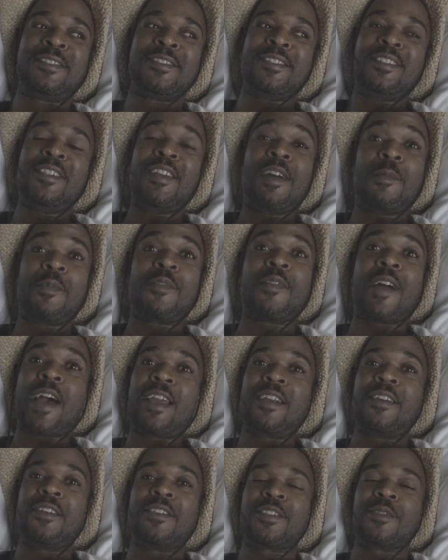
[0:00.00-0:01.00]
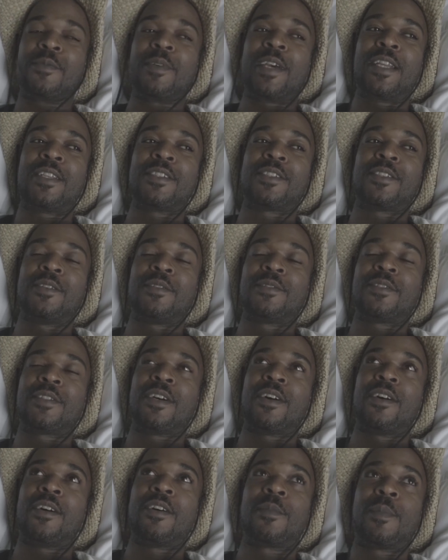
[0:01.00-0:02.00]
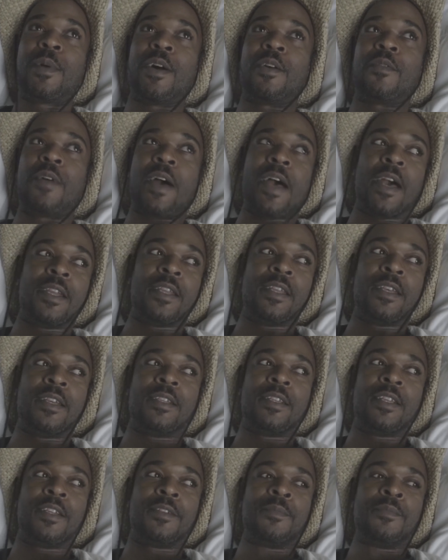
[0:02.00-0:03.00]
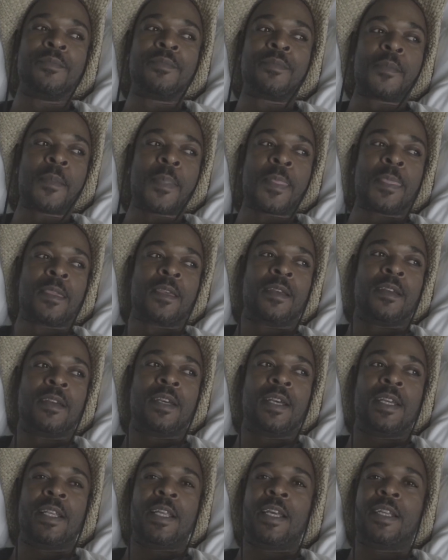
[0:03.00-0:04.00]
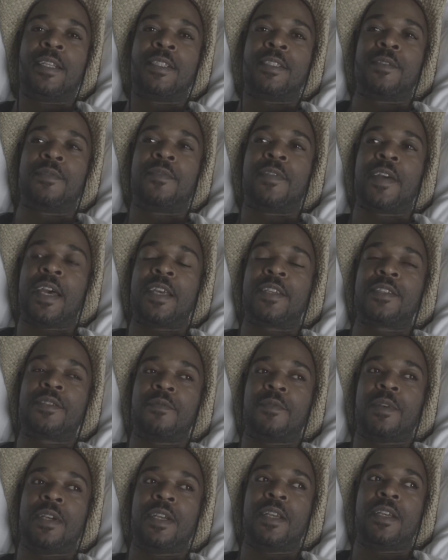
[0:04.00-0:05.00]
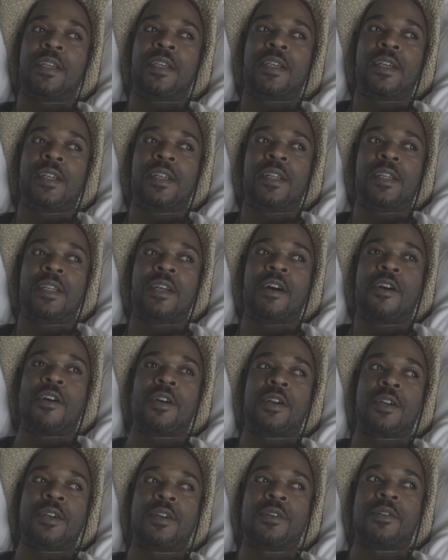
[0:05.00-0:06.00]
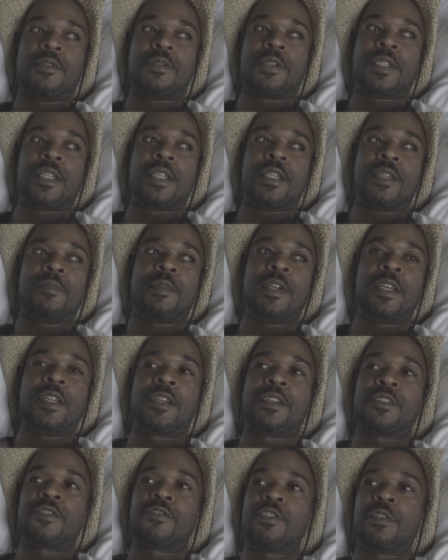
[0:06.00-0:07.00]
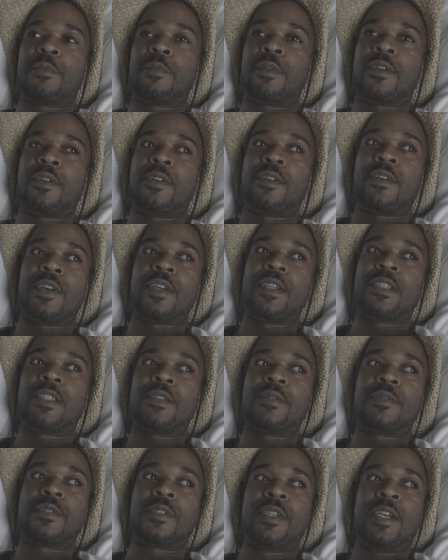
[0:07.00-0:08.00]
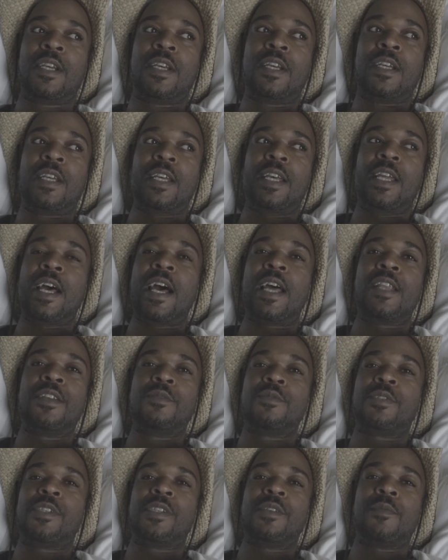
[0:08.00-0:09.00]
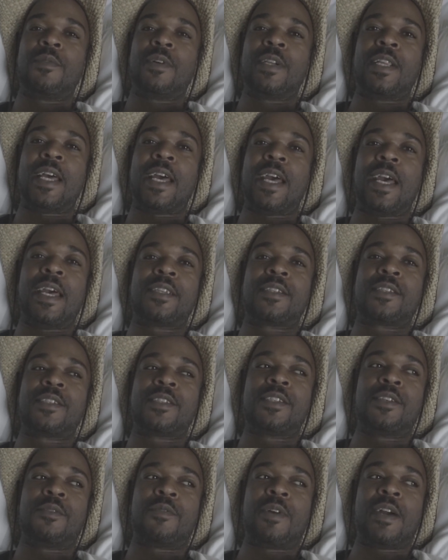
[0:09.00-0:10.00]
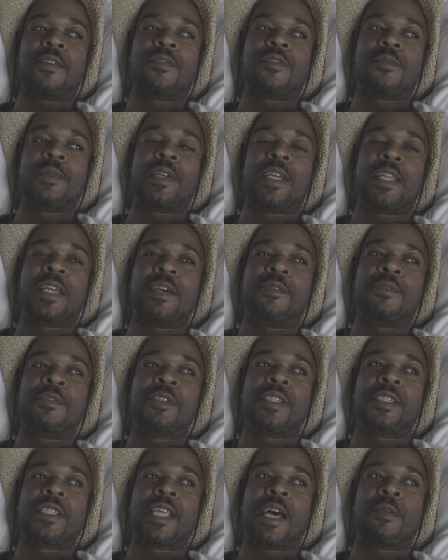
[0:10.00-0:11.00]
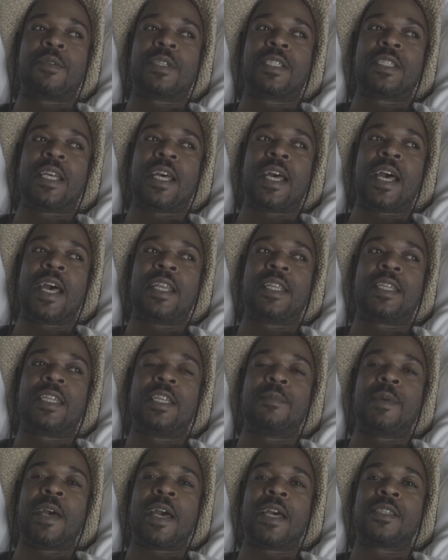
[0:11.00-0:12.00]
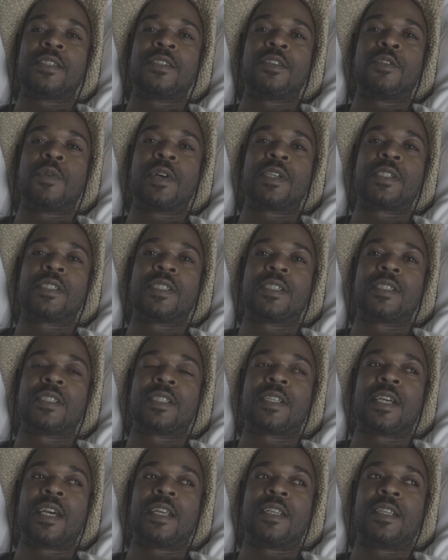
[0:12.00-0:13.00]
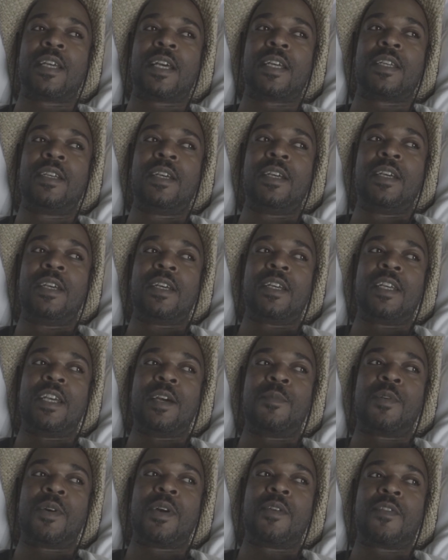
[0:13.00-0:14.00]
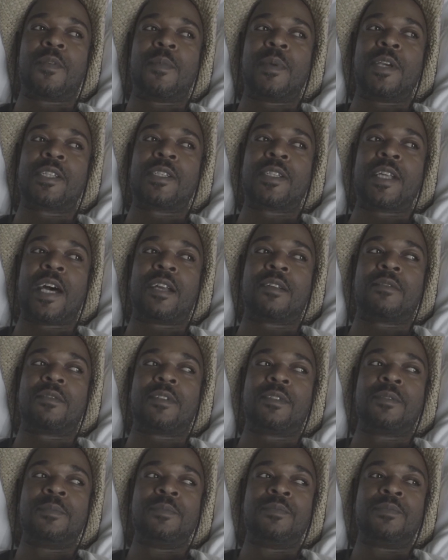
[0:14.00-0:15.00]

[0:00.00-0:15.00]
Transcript: You know, I'm a writer. So we had this whole talk about writing. And it led into Fashion Week and articles and being a contributor. And she was, and I knew she wanted to ask because she write for me. It was just, I had to keep asking questions to kind of like get more information out of her,